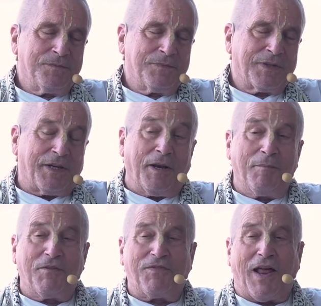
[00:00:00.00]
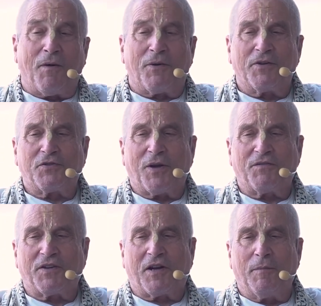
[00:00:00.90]
kadamba flowers, you have
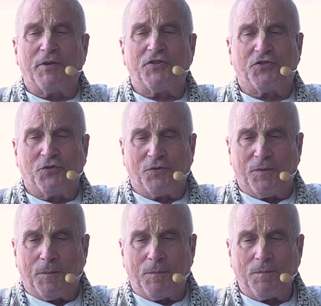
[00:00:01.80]
to come in June.